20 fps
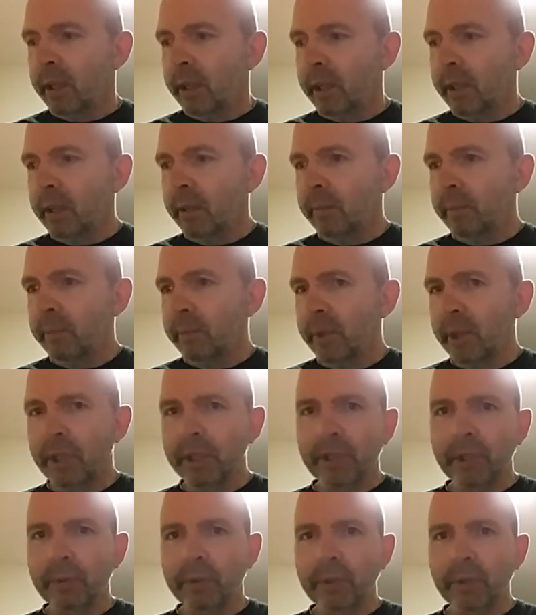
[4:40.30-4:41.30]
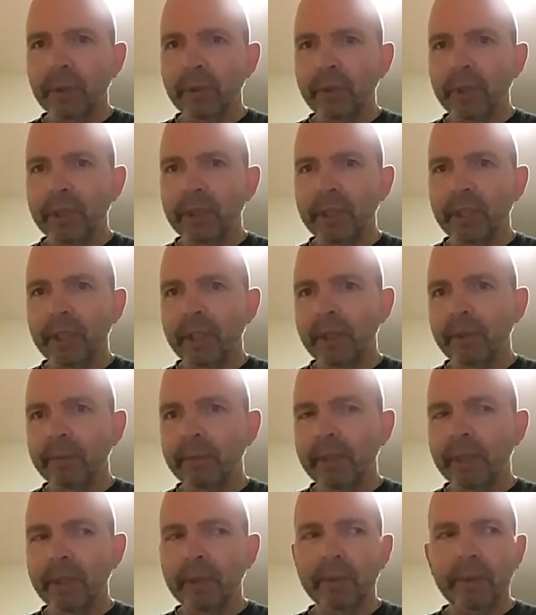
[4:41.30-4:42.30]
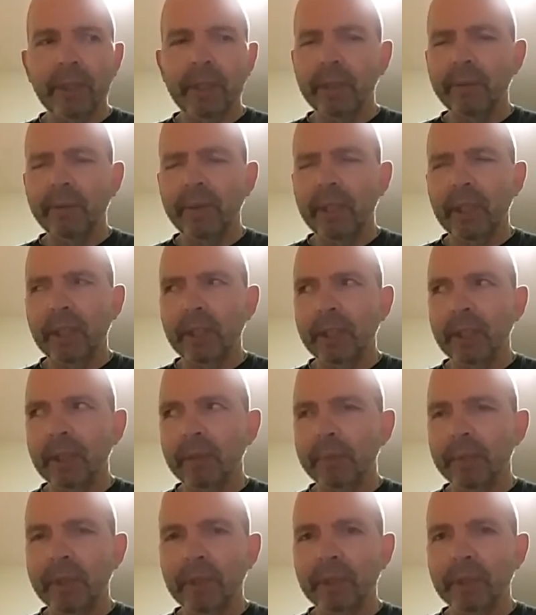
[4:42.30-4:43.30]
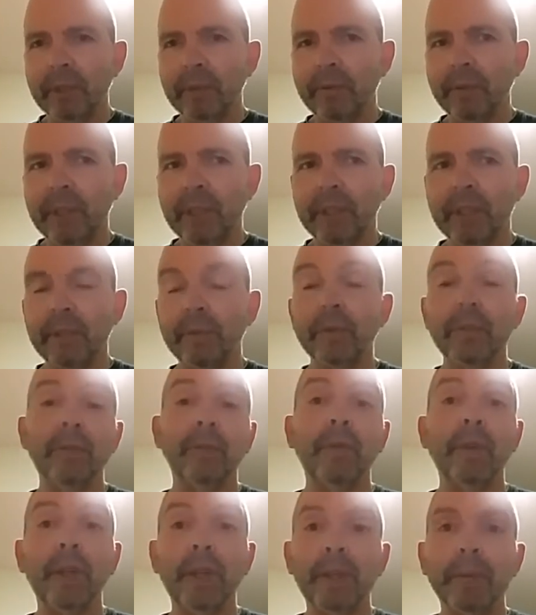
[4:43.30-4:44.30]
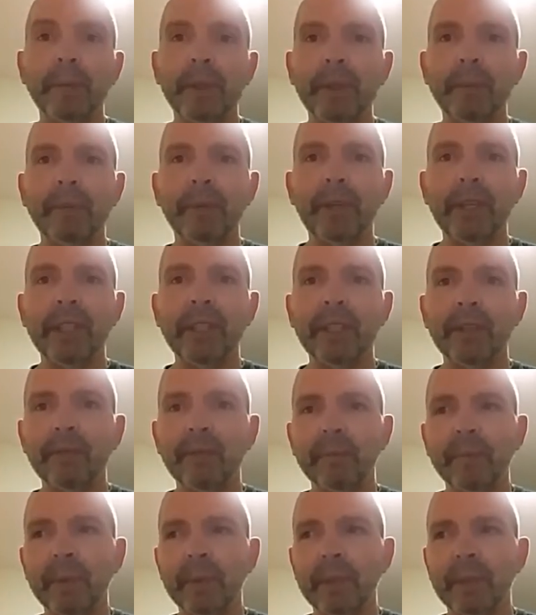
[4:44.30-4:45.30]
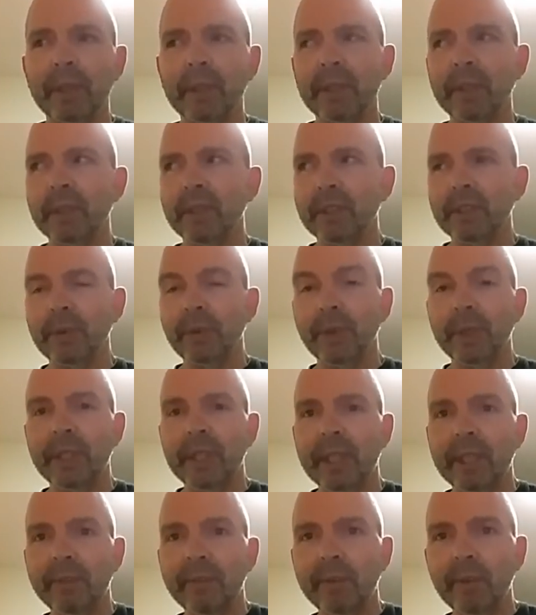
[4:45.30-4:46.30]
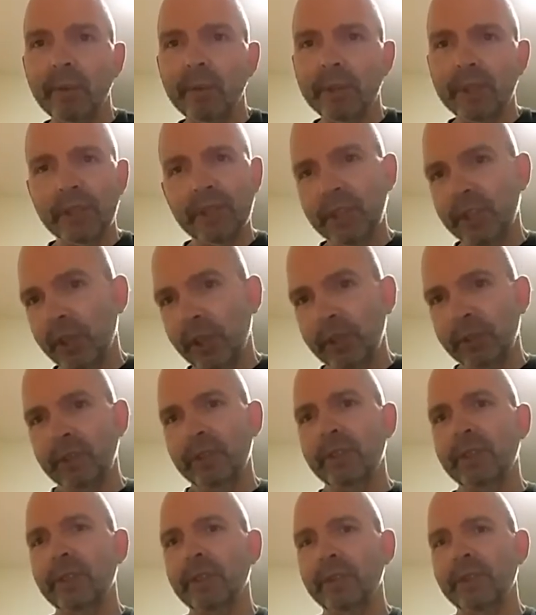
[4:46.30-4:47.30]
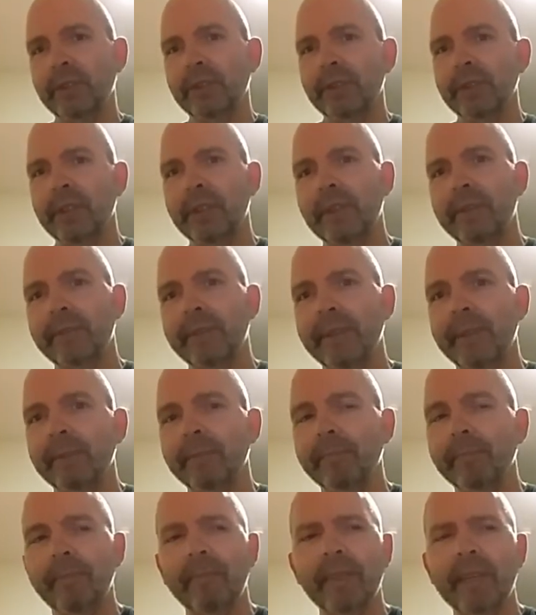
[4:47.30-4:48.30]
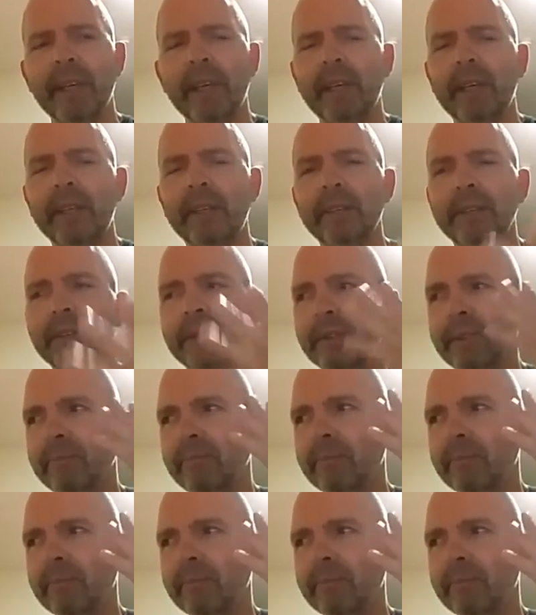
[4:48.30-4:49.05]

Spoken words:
I don't own a TV or anything like that, because I found it's frying my brain even more. And so we have all this nonsense on TV. And